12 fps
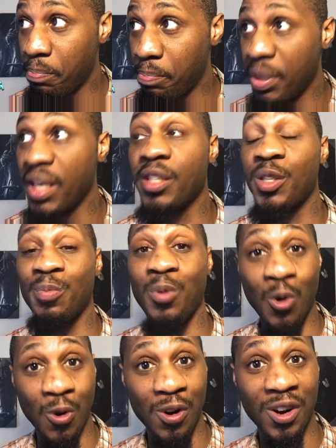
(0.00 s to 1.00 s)
piss
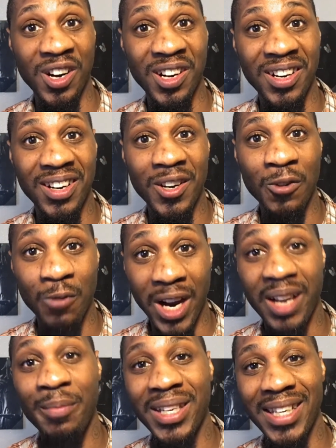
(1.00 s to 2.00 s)
poor
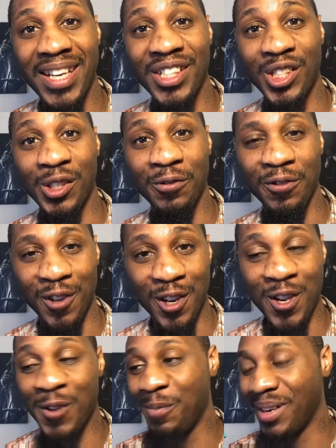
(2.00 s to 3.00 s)
recommendation for
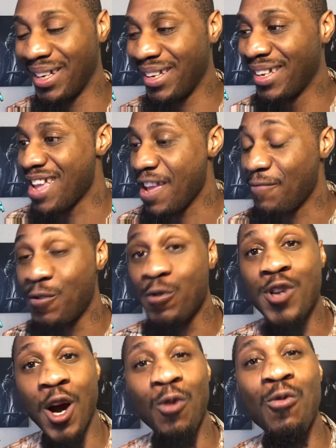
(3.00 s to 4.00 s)
you, but if you
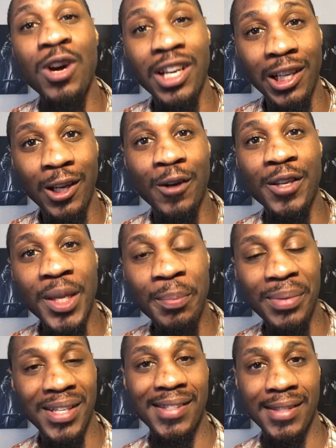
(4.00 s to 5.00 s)
don't want to learn the
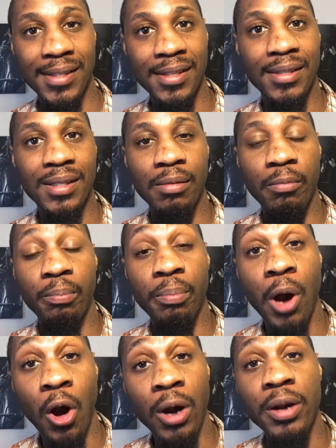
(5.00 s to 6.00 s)
business,
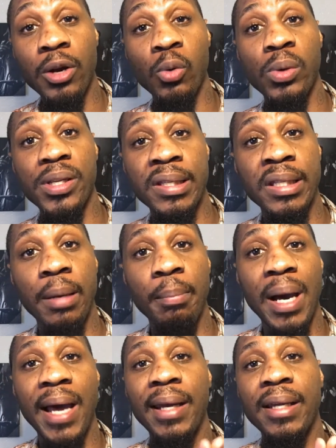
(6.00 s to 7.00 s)
partner with
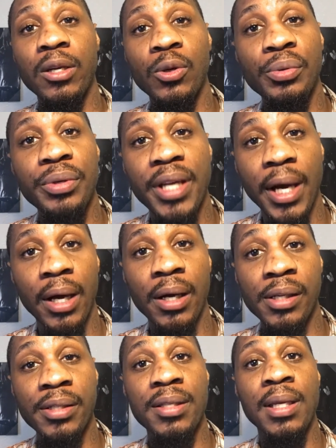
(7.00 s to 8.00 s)
somebody who
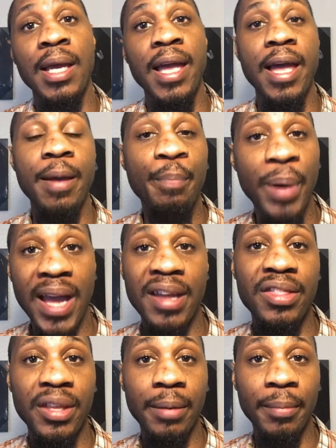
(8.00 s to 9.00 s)
does and pay
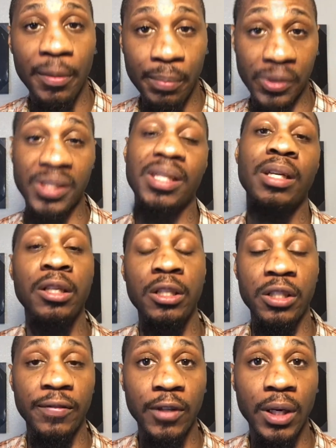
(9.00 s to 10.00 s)
them a percentage
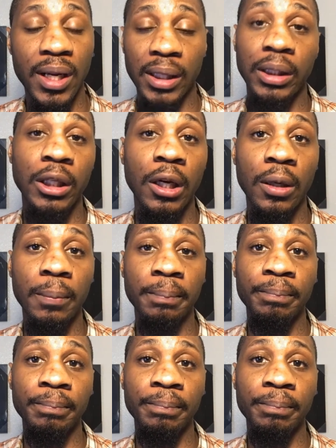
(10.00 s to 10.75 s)
of your income.